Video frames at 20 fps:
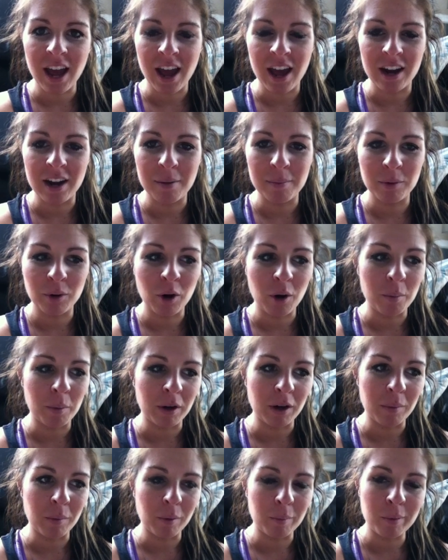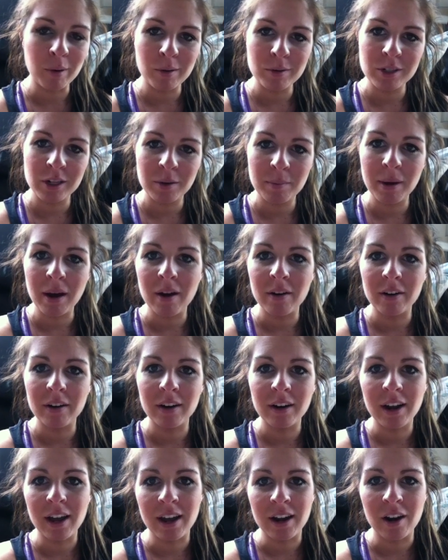and I'm incorporating more protein
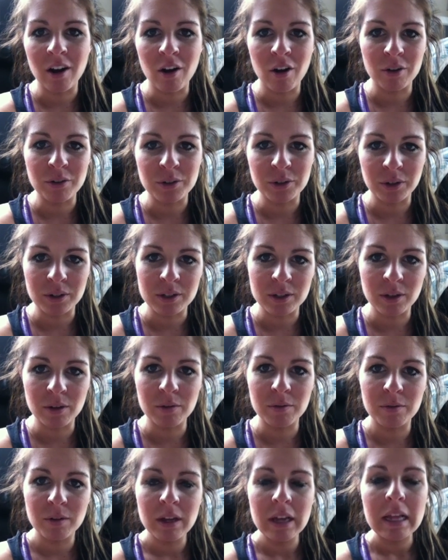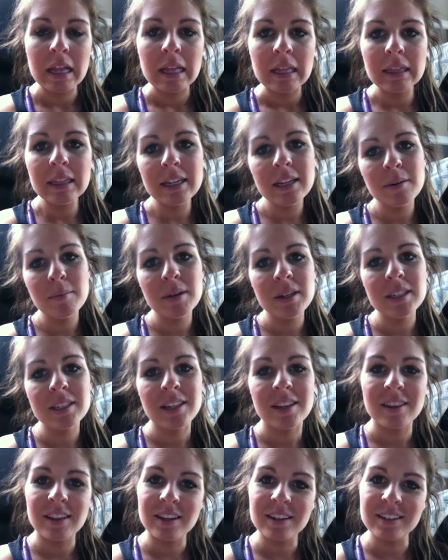powder and all sorts of lean meats
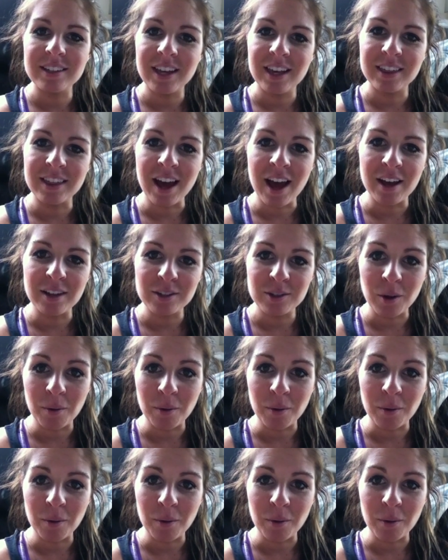and things like that.